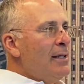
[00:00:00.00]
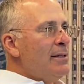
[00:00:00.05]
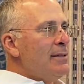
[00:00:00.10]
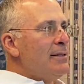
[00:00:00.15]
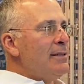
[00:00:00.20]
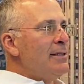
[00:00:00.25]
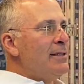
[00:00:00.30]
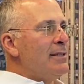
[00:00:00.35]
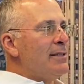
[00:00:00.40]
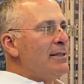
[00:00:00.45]

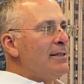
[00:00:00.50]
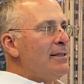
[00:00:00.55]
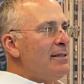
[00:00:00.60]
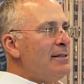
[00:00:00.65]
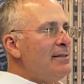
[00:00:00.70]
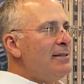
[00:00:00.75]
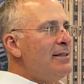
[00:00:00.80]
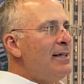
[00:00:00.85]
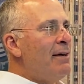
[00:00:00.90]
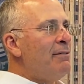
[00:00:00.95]
Jeez,
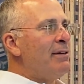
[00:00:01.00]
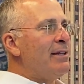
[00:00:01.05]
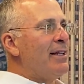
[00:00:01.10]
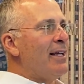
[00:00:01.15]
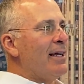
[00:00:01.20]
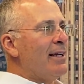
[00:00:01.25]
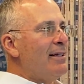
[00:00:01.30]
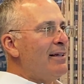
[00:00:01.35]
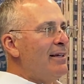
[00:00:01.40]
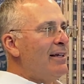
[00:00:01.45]

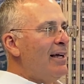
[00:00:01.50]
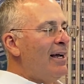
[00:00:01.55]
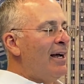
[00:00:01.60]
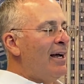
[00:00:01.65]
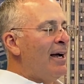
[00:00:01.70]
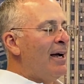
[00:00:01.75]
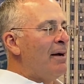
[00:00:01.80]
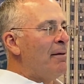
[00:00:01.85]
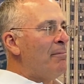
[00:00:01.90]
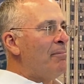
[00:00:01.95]
everything.
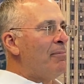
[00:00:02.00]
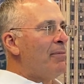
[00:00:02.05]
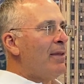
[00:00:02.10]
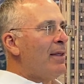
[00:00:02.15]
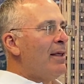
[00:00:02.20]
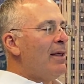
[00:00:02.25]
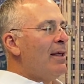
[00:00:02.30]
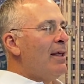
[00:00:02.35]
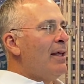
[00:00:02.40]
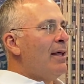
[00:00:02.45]
Um,
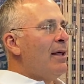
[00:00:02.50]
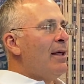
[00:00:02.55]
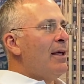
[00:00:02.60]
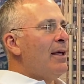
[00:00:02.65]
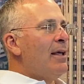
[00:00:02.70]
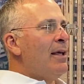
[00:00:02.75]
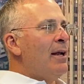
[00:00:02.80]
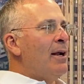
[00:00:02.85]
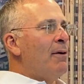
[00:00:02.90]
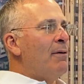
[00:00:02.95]

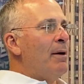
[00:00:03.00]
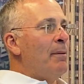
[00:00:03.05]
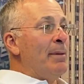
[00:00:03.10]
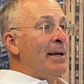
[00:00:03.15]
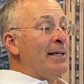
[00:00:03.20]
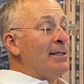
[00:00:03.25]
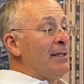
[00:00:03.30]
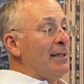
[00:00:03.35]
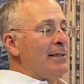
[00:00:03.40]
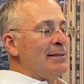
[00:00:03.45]
you know, I
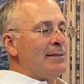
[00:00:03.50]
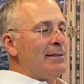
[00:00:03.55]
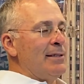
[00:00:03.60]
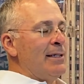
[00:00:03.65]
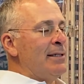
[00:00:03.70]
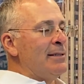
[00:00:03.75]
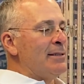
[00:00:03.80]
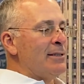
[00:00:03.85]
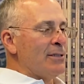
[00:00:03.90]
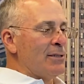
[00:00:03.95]
mean, he's, he's,
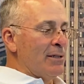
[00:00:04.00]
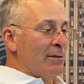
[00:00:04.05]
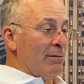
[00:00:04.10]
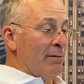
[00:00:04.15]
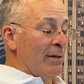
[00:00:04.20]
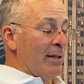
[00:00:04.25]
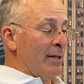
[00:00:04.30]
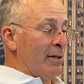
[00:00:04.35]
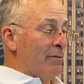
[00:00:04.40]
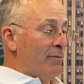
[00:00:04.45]
he's just a
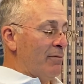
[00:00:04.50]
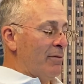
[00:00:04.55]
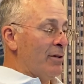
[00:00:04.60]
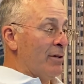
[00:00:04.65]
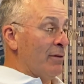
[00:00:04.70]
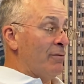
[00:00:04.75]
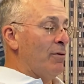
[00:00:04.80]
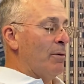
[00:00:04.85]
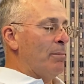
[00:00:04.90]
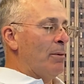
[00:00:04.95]
really
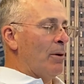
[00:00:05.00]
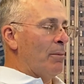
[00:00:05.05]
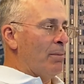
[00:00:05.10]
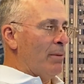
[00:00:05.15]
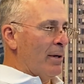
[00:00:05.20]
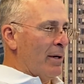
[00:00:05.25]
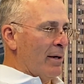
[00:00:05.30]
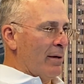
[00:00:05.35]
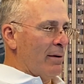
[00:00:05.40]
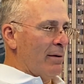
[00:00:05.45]
good football
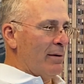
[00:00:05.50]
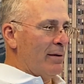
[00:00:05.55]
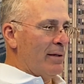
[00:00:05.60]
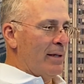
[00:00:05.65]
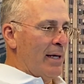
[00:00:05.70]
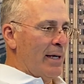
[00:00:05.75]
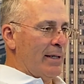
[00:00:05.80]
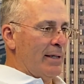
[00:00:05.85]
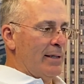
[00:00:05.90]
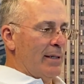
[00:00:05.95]
player
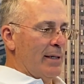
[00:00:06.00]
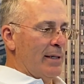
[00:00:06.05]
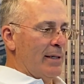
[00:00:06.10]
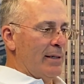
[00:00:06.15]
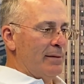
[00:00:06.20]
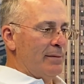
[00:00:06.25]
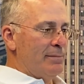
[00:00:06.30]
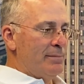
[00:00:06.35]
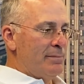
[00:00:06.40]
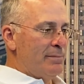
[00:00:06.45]
that uh,
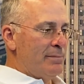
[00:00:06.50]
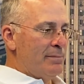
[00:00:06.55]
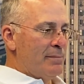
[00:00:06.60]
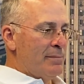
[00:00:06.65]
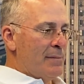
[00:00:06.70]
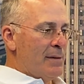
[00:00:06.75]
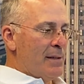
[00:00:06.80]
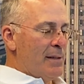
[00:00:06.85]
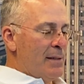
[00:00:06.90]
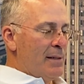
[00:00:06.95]

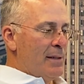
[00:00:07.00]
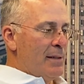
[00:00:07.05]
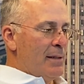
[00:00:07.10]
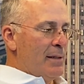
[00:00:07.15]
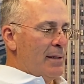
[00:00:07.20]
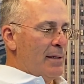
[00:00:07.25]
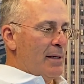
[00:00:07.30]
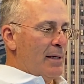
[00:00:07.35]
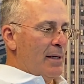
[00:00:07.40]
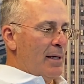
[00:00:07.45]

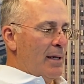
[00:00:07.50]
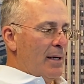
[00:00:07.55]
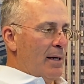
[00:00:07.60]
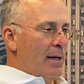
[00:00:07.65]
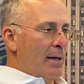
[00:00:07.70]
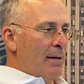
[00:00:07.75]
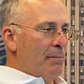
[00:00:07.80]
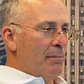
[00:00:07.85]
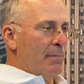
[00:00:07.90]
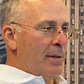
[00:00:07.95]
um,
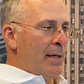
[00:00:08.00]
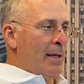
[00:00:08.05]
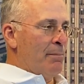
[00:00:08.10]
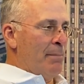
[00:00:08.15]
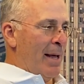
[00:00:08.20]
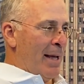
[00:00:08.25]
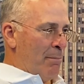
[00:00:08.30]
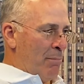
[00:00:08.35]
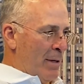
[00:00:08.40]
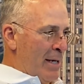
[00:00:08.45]
can
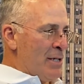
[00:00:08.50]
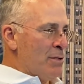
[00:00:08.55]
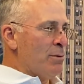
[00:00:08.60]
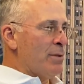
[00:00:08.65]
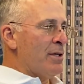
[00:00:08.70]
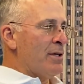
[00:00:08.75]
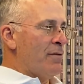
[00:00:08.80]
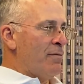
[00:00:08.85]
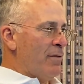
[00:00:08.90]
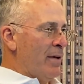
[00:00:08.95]
make plays
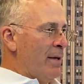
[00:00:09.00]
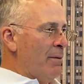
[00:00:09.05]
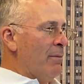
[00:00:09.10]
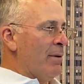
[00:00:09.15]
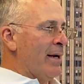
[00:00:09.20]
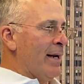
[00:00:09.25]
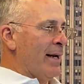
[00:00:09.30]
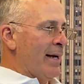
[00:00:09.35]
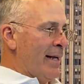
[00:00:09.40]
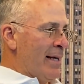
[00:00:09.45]
with his feet
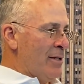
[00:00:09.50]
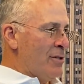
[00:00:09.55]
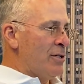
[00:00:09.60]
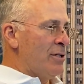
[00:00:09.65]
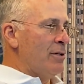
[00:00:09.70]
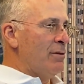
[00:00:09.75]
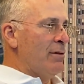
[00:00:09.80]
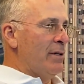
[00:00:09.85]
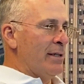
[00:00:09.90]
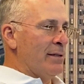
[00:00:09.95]
when he needs
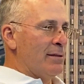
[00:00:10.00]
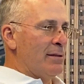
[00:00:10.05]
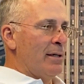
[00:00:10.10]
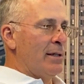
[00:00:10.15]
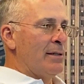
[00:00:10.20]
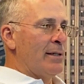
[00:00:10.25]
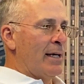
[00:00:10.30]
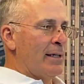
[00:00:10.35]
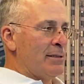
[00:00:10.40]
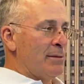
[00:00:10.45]
to. He's,
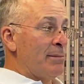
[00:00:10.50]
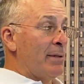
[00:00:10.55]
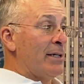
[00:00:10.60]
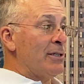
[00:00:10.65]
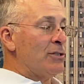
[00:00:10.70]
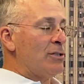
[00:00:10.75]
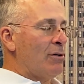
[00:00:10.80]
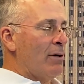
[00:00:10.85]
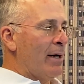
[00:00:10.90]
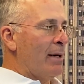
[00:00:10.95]
he's had some
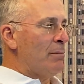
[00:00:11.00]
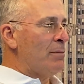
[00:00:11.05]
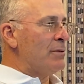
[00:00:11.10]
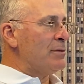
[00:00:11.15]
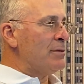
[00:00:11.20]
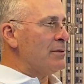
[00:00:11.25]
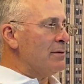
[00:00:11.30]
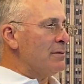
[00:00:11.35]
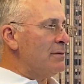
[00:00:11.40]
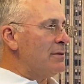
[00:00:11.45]
nice
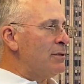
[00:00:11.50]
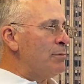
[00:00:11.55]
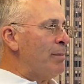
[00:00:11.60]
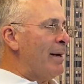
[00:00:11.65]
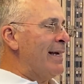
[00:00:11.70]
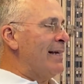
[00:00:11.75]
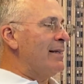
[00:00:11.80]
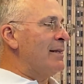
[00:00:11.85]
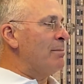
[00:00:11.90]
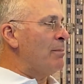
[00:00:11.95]
scrambles and
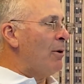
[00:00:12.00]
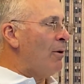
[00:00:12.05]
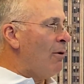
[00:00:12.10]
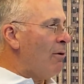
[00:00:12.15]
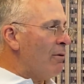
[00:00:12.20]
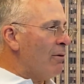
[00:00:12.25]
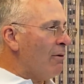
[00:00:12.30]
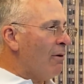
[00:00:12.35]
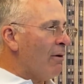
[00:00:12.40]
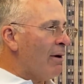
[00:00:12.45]
spiked the
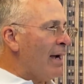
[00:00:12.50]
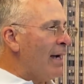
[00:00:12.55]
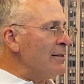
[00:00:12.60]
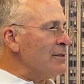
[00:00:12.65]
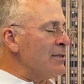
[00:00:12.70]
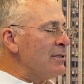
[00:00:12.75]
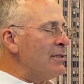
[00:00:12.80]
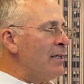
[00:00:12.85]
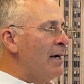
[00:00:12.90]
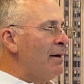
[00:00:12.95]
ball and all
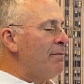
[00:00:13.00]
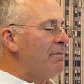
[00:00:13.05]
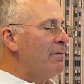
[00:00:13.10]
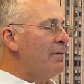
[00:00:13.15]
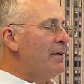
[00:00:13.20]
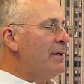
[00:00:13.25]
kinds of stuff.